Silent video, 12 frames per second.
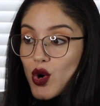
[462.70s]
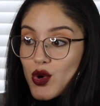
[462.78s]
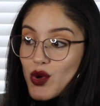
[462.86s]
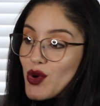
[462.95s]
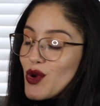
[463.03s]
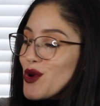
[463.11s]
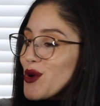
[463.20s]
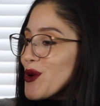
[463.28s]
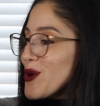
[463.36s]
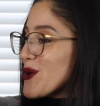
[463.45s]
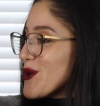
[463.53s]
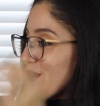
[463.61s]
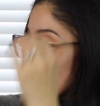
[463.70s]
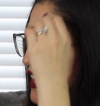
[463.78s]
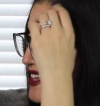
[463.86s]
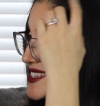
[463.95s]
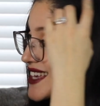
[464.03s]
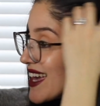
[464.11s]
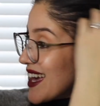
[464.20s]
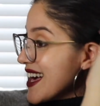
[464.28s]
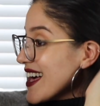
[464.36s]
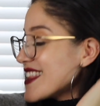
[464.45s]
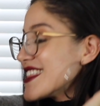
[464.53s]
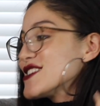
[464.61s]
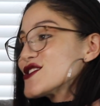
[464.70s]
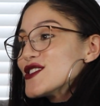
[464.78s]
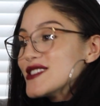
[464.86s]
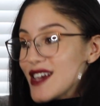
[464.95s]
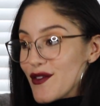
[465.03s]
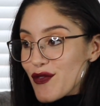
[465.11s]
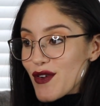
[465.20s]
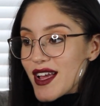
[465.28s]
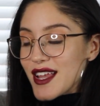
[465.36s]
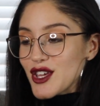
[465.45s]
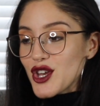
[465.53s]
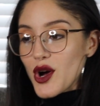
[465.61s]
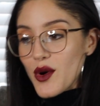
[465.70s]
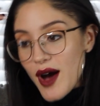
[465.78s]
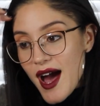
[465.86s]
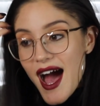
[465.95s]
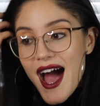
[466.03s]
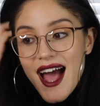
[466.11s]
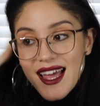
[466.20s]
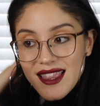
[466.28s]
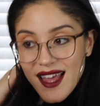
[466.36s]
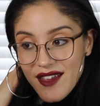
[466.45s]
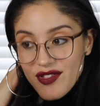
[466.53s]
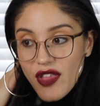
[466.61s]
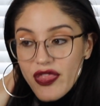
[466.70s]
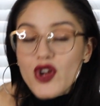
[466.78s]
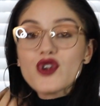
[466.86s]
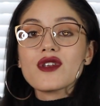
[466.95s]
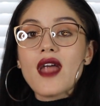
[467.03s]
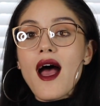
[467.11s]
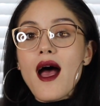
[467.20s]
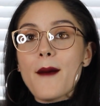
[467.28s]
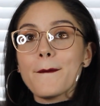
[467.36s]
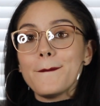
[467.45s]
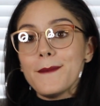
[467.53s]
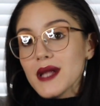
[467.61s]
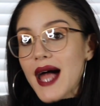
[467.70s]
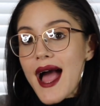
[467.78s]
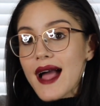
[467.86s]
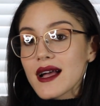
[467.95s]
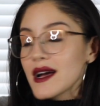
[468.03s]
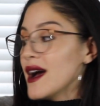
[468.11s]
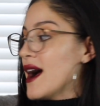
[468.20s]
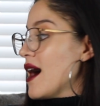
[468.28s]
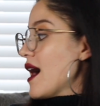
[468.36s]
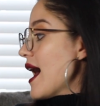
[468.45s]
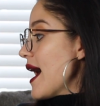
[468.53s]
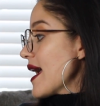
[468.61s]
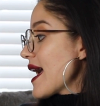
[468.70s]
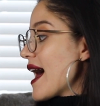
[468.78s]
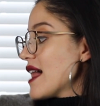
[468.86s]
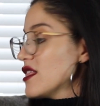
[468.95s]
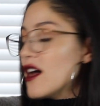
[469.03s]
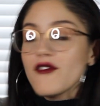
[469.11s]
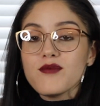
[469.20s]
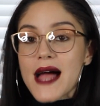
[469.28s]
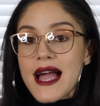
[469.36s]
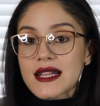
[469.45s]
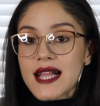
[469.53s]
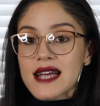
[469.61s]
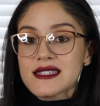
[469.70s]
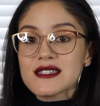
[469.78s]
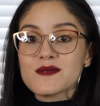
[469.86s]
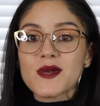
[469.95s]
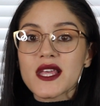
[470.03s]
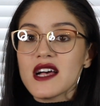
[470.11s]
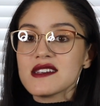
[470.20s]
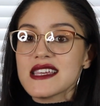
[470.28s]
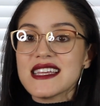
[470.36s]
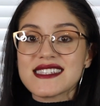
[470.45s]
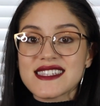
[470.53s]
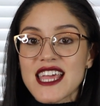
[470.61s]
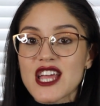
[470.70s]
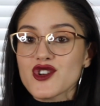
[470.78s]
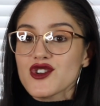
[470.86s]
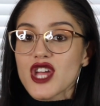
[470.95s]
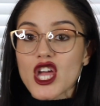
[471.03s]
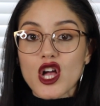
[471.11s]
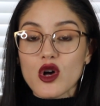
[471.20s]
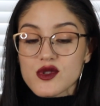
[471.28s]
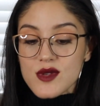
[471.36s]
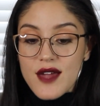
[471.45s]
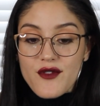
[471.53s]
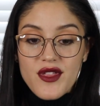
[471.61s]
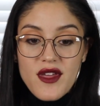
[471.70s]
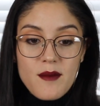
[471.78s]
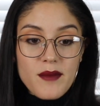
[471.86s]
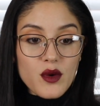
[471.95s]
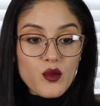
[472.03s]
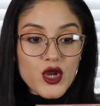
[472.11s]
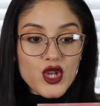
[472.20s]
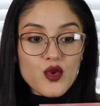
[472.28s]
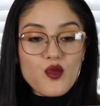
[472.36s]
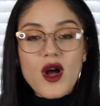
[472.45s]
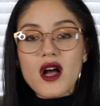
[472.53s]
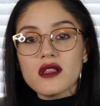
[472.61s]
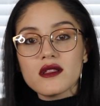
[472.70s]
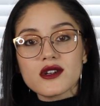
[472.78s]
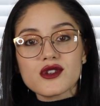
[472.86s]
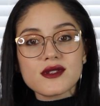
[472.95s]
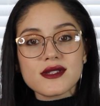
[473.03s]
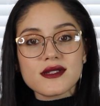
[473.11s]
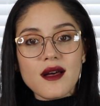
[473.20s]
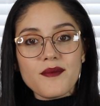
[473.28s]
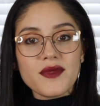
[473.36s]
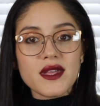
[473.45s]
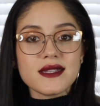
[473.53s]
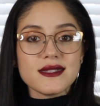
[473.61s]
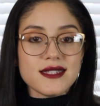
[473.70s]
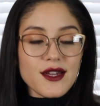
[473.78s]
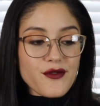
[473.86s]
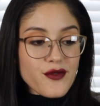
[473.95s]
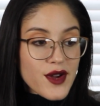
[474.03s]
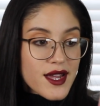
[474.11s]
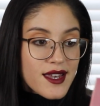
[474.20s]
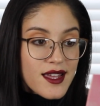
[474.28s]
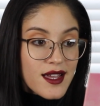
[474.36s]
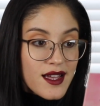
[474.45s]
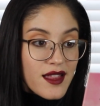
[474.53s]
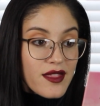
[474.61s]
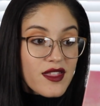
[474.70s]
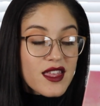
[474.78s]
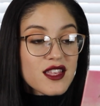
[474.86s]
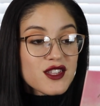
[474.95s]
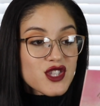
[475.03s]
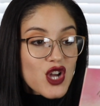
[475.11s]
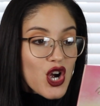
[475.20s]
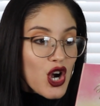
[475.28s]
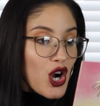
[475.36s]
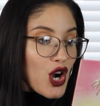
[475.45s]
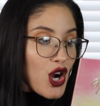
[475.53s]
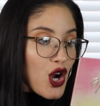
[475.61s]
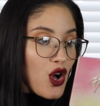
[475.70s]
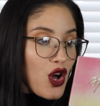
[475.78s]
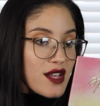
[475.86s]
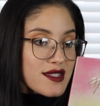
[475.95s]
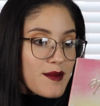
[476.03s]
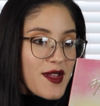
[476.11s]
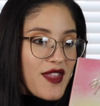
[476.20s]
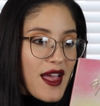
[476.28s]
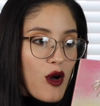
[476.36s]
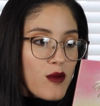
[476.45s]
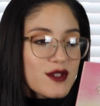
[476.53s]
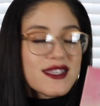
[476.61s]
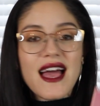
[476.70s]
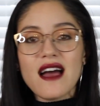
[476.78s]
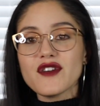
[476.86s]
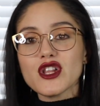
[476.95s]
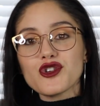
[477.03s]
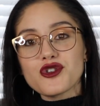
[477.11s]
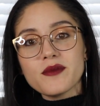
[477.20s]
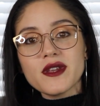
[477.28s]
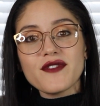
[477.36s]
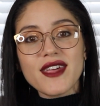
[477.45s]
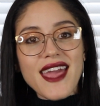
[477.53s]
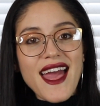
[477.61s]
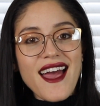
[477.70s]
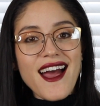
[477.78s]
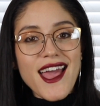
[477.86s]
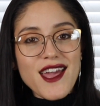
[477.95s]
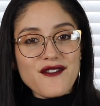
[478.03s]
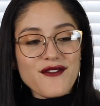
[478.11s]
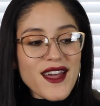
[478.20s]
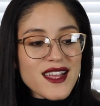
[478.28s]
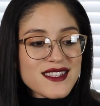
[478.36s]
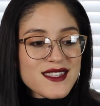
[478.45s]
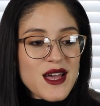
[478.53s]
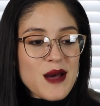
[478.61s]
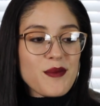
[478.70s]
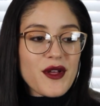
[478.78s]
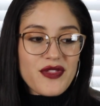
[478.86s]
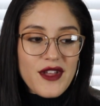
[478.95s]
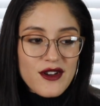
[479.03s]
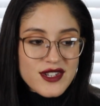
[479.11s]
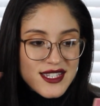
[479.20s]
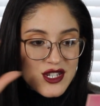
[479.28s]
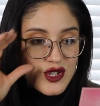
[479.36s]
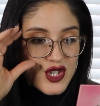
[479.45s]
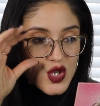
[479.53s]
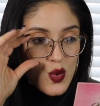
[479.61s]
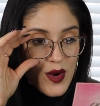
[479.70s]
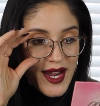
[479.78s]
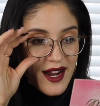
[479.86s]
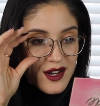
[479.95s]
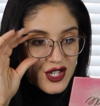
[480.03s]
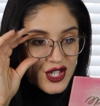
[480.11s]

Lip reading: Ooh, yeah, these are different. You know, I like that they're not black. I love black glasses because it's standard, it goes with everything, but when you want a little something different, these are awesome. And they almost have a little bit of a cat eye effect, but they're still square,